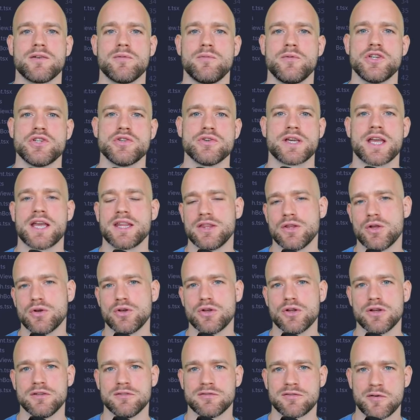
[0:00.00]
which you can
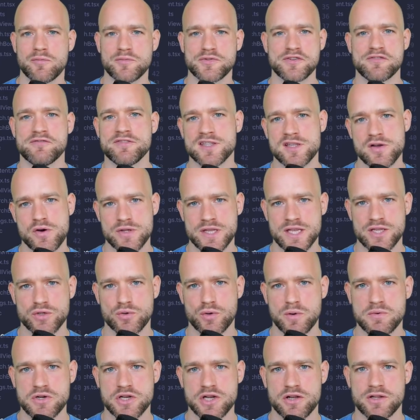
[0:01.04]
download from the video
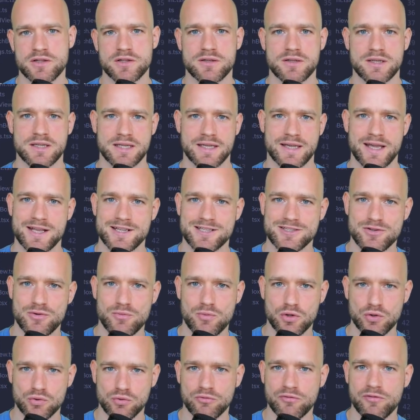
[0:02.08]
description in case you
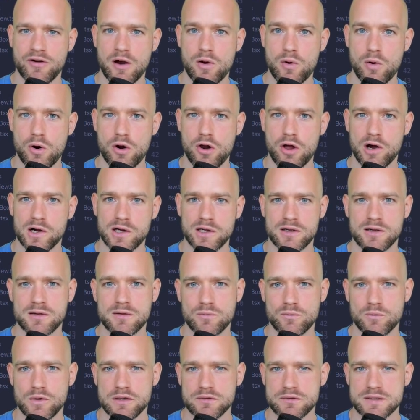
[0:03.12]
want to follow along
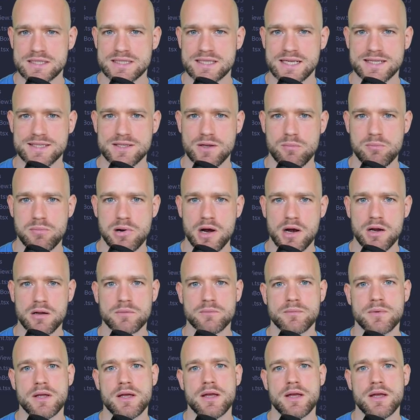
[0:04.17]
with this example.